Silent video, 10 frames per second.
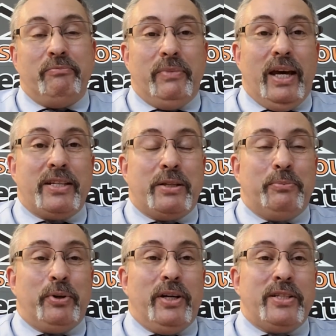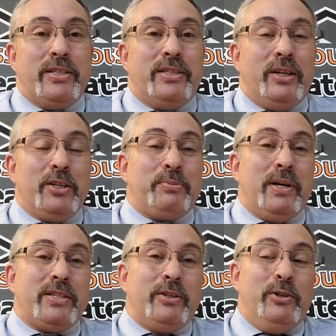Asking price and sales
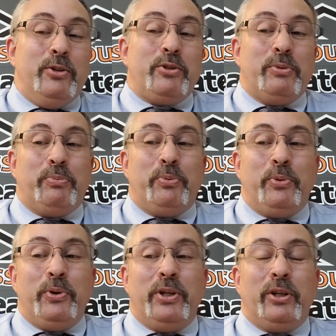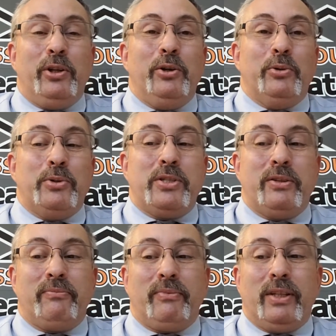price are usually pretty close.
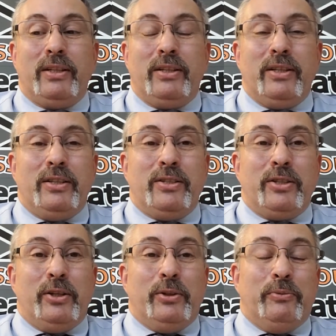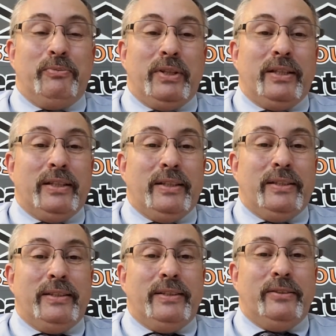So
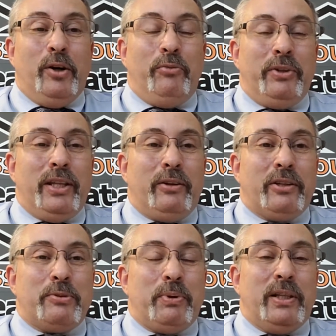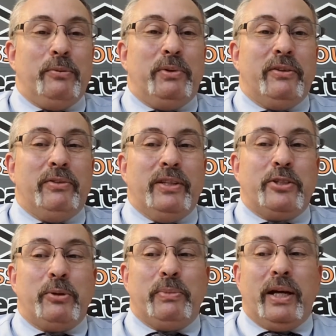hopefully that'll explain a little bit of the
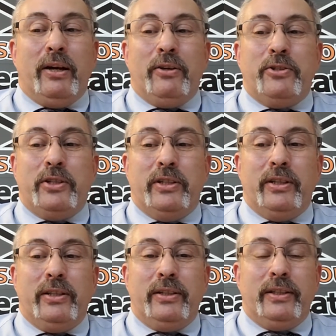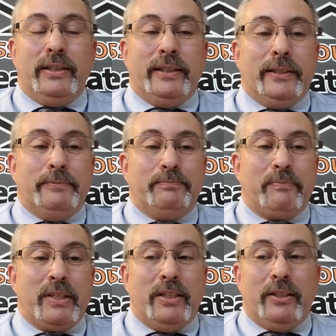terminology.
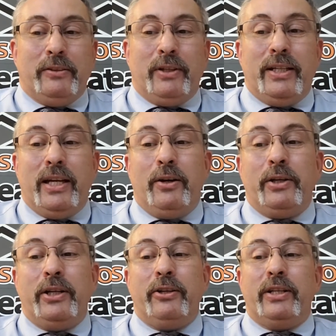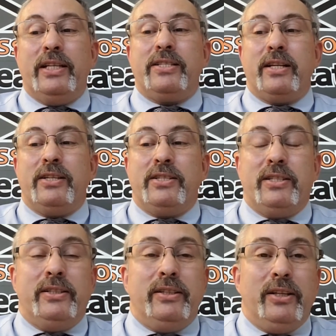Right now here in East
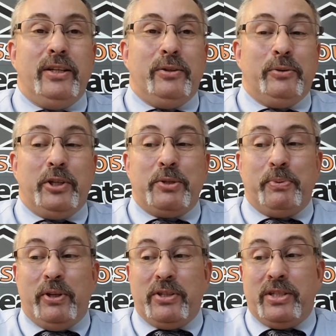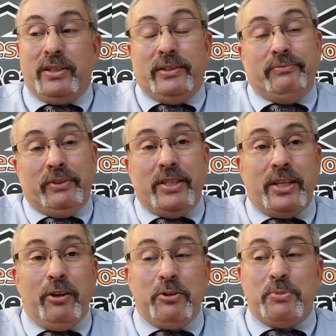Tennessee, we're experiencing a
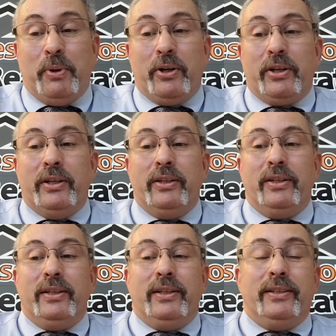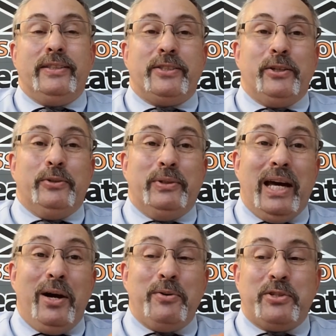seller's market. So
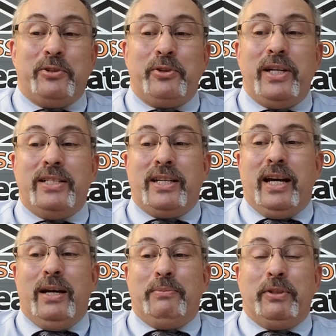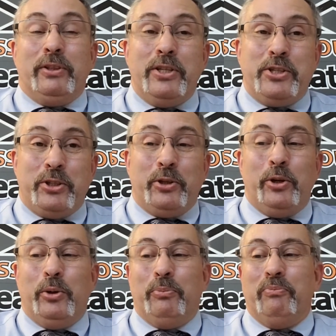now is a great time to list your
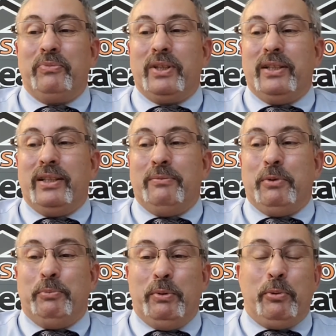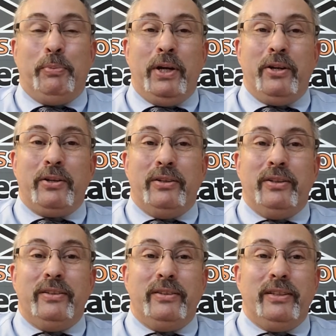home, but be prepared
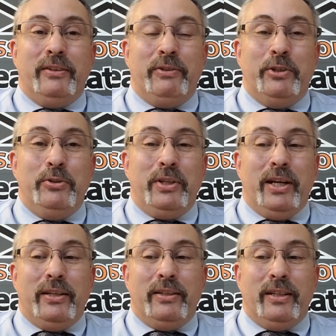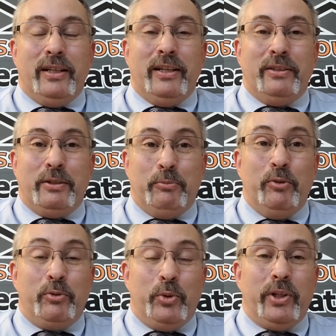if you do that to
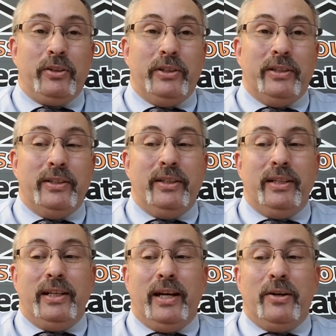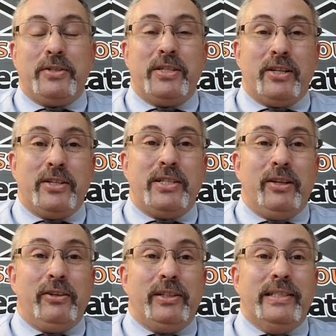move quickly. Houses are
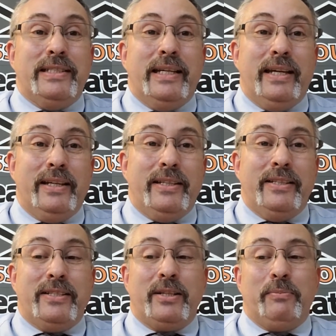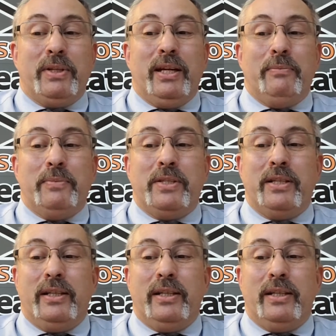selling in days sometimes.